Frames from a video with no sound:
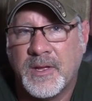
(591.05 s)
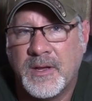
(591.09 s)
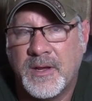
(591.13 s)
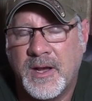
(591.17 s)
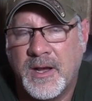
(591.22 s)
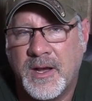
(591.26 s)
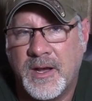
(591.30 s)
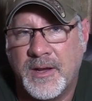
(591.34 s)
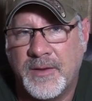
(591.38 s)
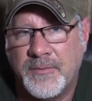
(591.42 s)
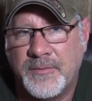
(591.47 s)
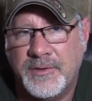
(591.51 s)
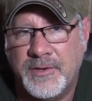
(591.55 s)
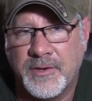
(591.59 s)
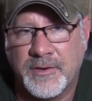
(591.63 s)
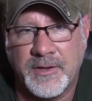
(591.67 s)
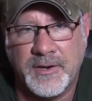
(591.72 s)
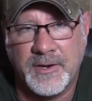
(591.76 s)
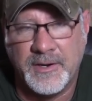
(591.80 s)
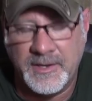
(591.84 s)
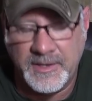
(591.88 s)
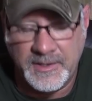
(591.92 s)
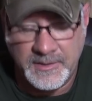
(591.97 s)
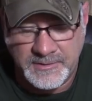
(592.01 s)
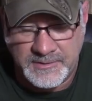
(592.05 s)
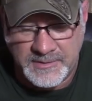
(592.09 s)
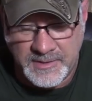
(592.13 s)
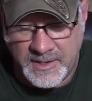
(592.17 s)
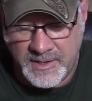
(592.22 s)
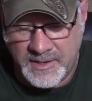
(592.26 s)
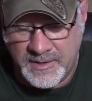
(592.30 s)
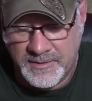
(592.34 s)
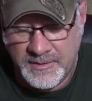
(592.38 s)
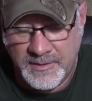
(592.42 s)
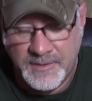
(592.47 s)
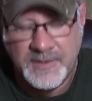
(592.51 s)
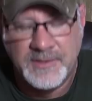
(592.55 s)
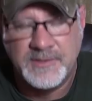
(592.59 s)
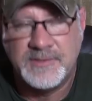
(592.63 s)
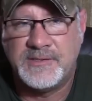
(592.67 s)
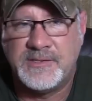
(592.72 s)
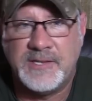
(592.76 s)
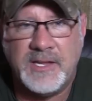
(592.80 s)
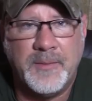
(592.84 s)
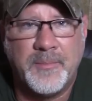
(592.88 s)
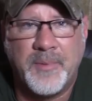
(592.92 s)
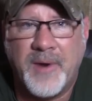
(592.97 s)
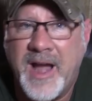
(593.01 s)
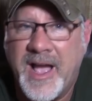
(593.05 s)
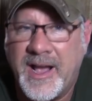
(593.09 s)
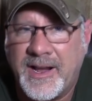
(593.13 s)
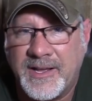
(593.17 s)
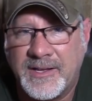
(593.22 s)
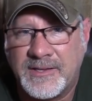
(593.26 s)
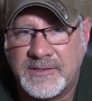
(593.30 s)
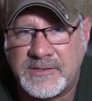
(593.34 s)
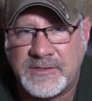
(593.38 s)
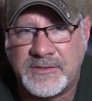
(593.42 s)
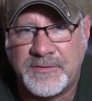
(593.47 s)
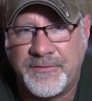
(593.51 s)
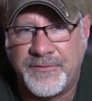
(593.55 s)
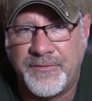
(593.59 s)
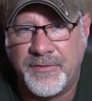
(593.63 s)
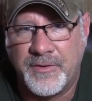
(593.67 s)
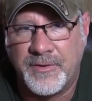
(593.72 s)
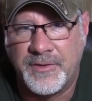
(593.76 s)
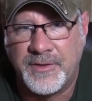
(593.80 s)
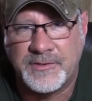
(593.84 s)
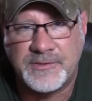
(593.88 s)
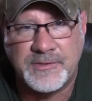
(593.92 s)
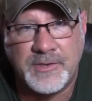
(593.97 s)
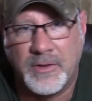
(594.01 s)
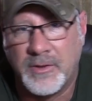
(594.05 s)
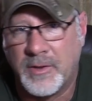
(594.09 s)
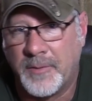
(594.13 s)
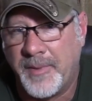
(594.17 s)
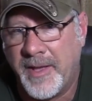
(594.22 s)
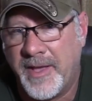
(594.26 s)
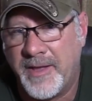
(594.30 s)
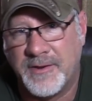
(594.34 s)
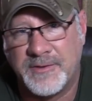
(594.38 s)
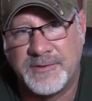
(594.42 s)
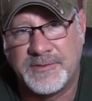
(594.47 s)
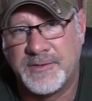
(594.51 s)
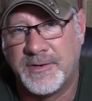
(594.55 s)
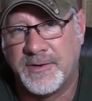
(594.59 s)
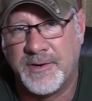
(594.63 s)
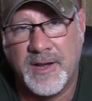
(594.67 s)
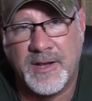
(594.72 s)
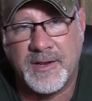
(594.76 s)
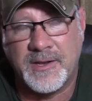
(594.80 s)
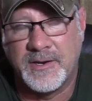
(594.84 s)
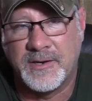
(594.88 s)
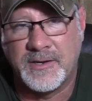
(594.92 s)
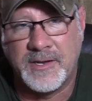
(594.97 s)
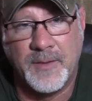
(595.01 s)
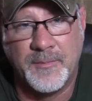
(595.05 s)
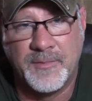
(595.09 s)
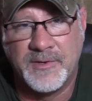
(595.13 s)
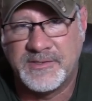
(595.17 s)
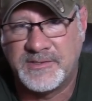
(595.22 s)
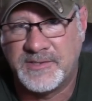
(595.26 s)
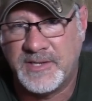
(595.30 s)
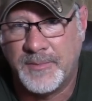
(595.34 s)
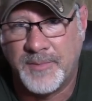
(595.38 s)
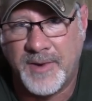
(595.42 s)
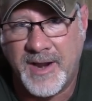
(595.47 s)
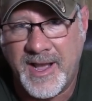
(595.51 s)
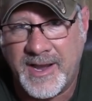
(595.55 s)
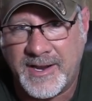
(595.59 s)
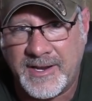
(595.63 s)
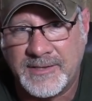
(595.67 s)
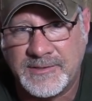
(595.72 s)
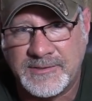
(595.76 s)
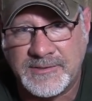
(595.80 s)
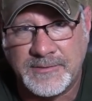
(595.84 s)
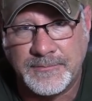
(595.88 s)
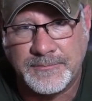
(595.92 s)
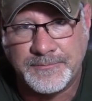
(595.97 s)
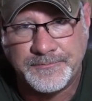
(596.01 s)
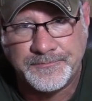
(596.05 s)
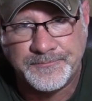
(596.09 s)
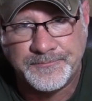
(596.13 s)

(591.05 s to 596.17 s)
You're going to need Z brackets for the solar panels. They're not going to come with Z brackets.